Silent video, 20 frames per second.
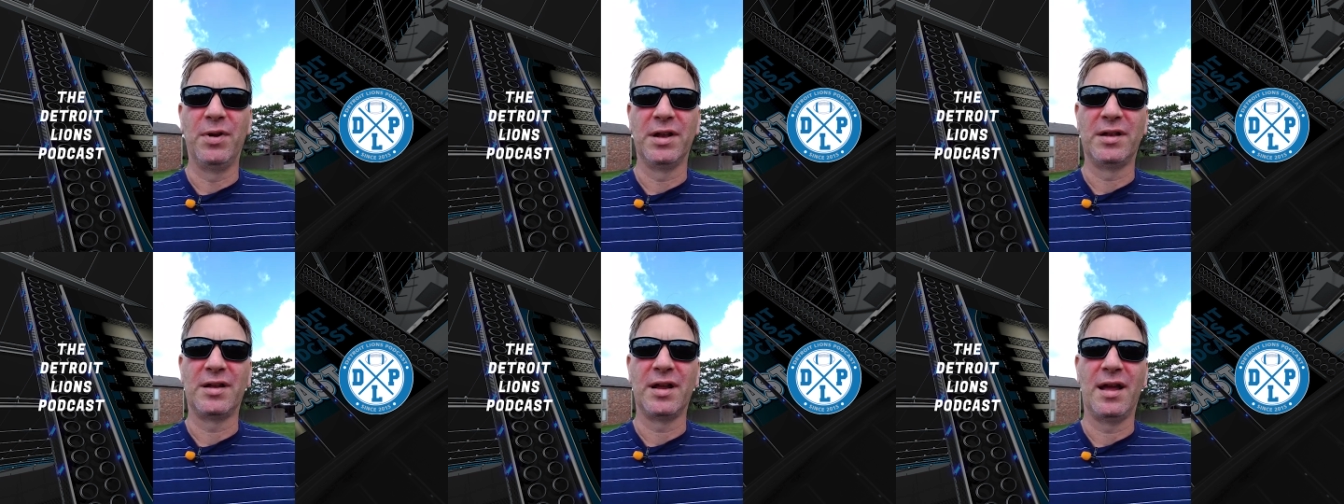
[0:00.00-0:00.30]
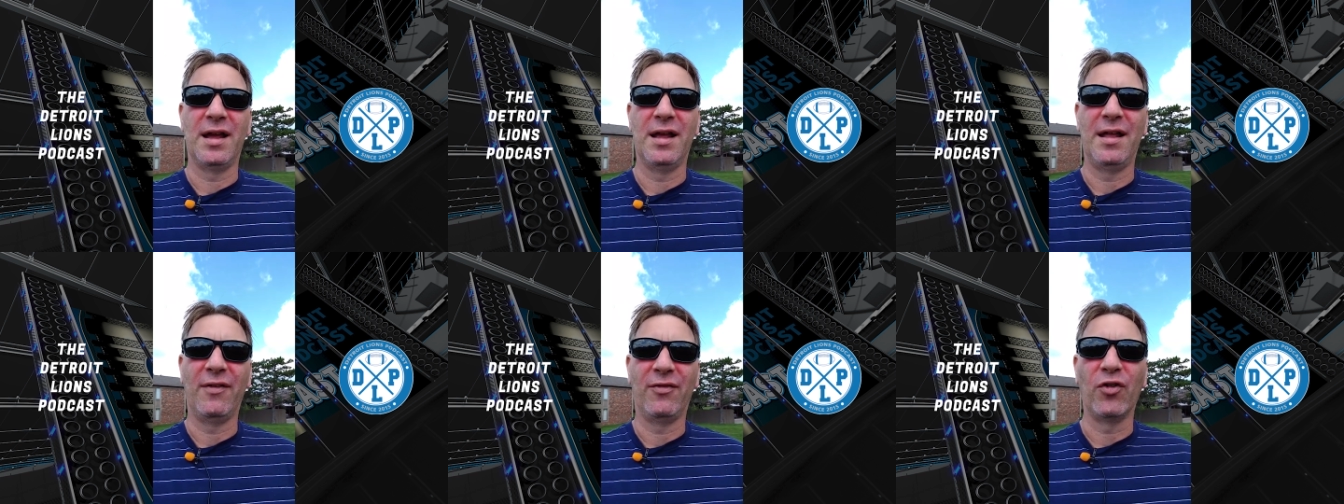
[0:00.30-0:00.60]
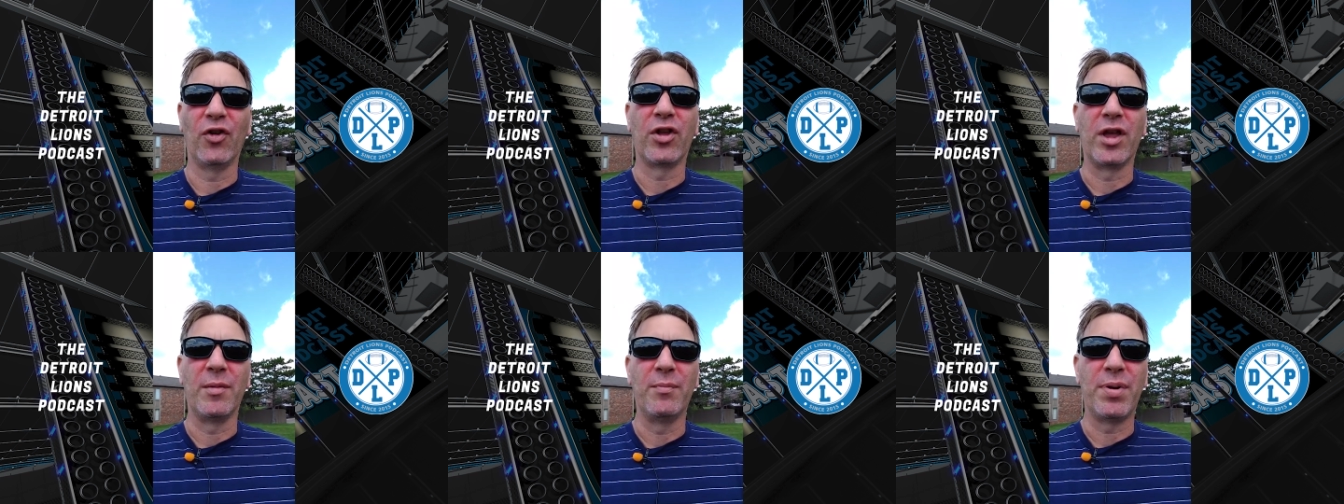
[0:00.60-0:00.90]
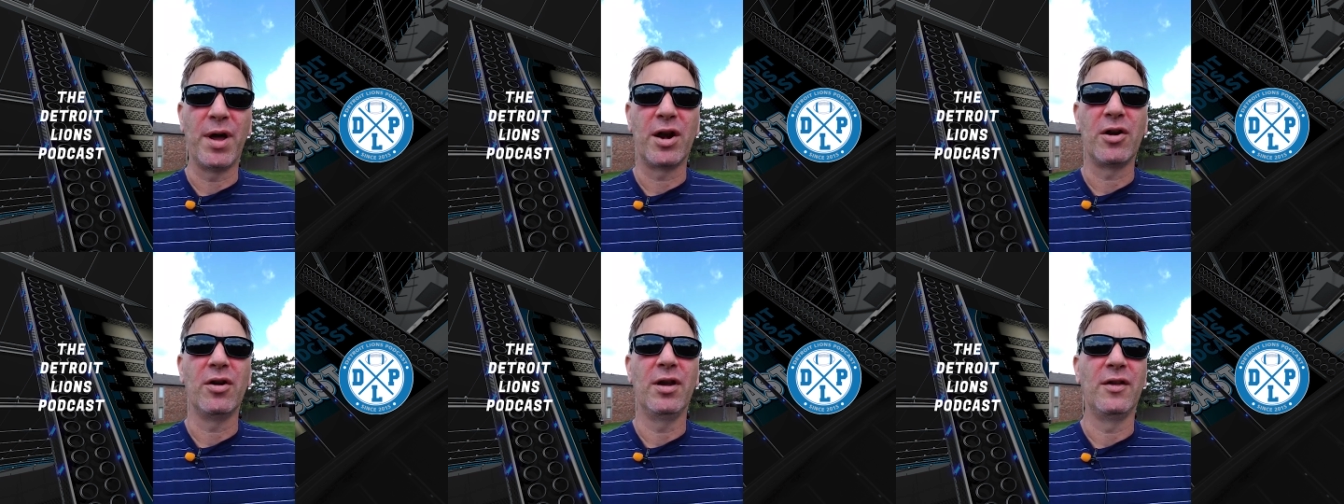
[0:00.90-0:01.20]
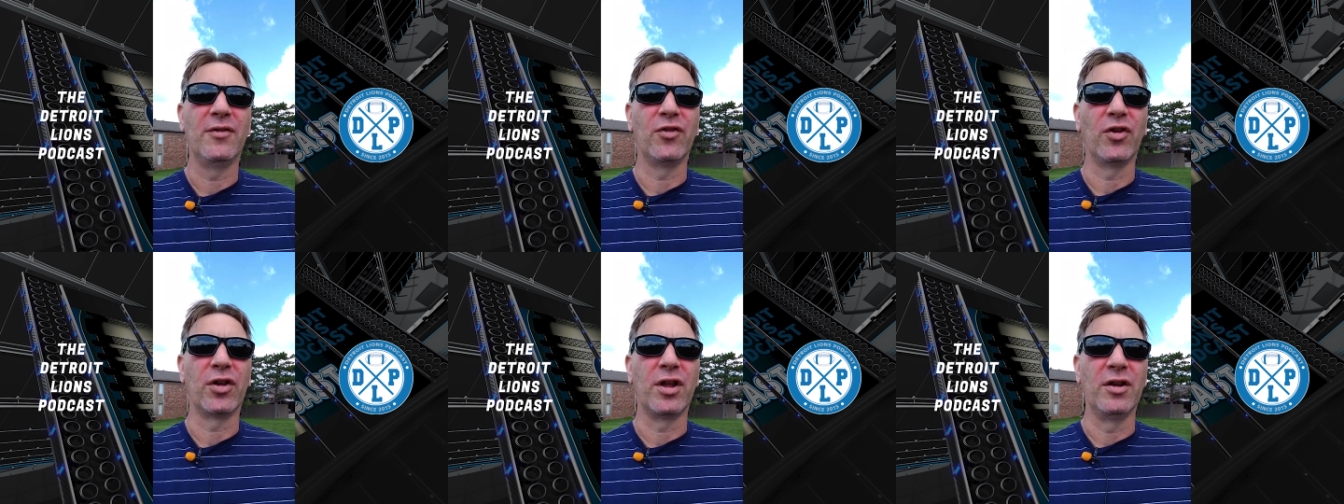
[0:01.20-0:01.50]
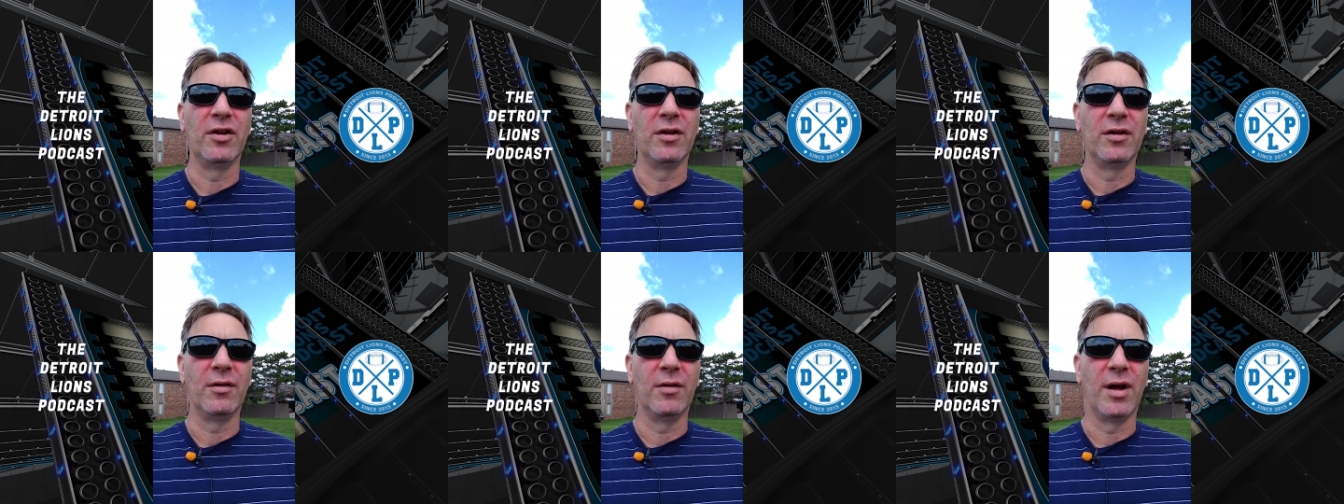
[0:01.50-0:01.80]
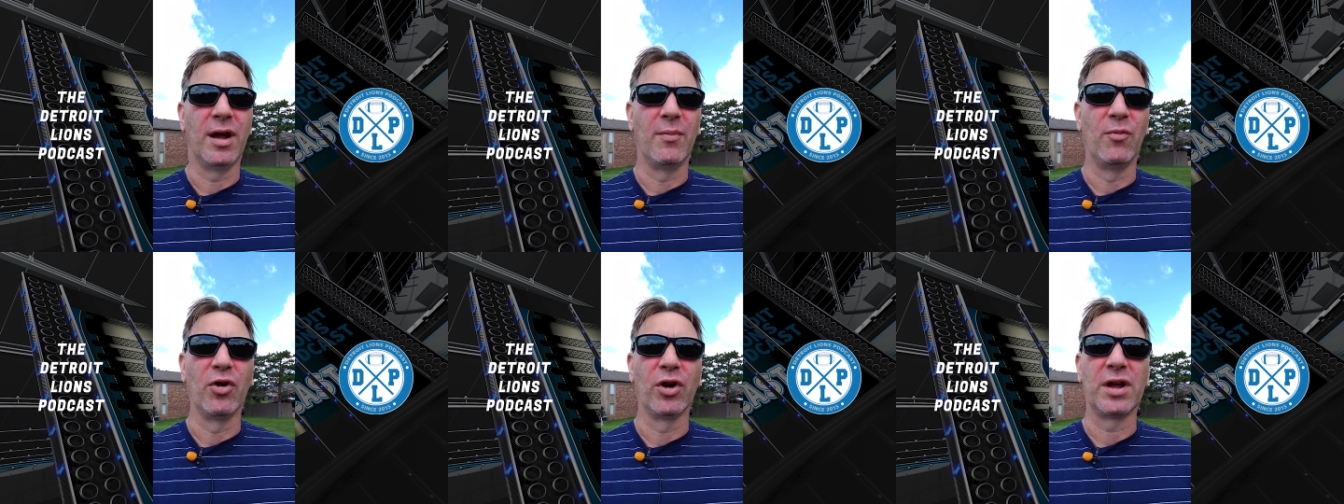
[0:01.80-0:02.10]
but he's looking better. He's looking
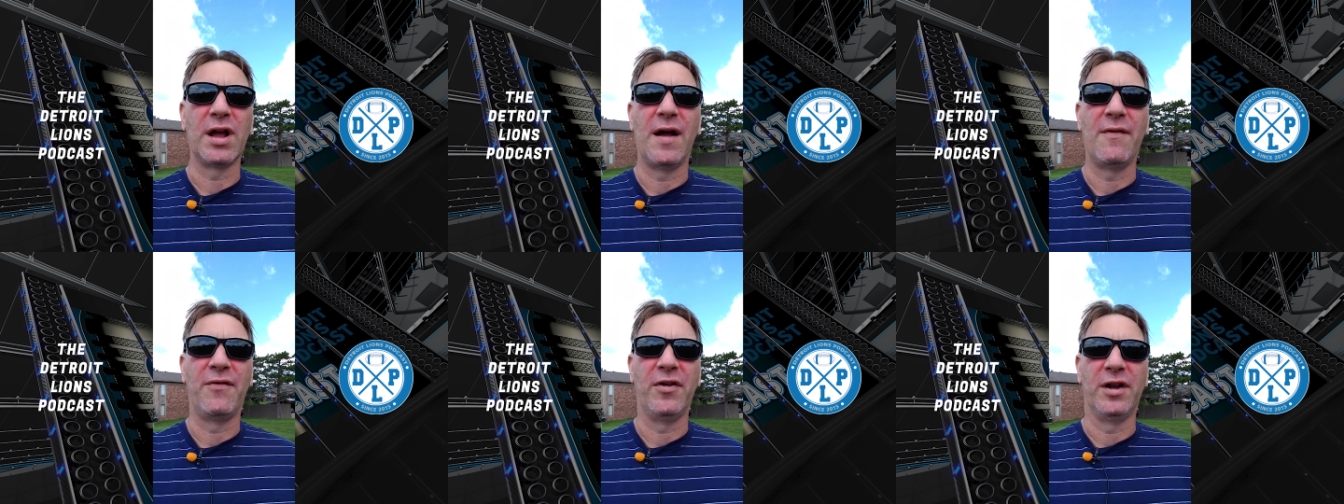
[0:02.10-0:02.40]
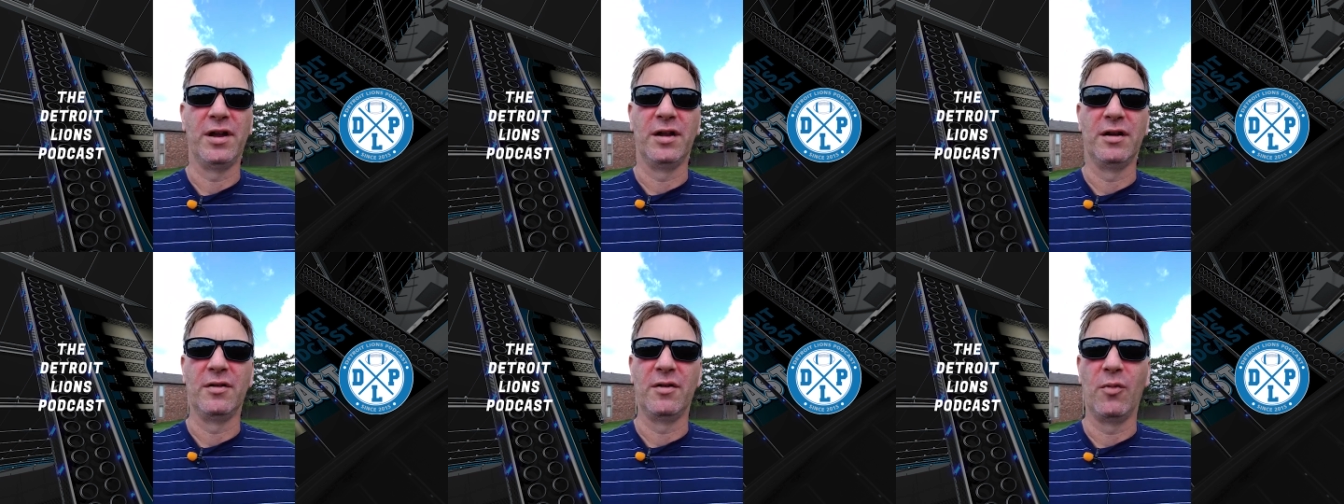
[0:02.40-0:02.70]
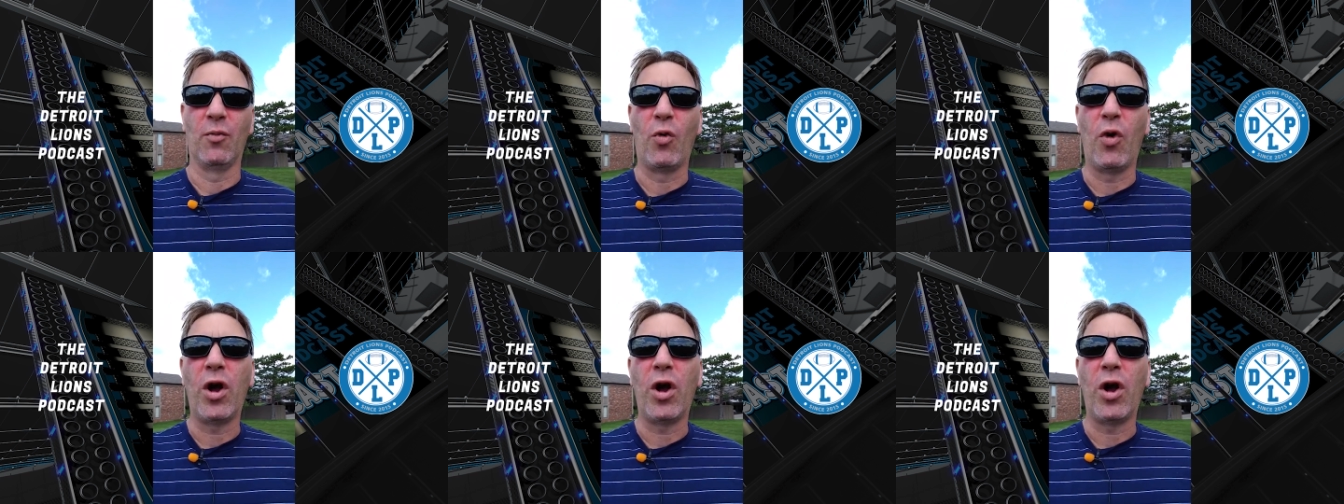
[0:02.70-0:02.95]
more confident. And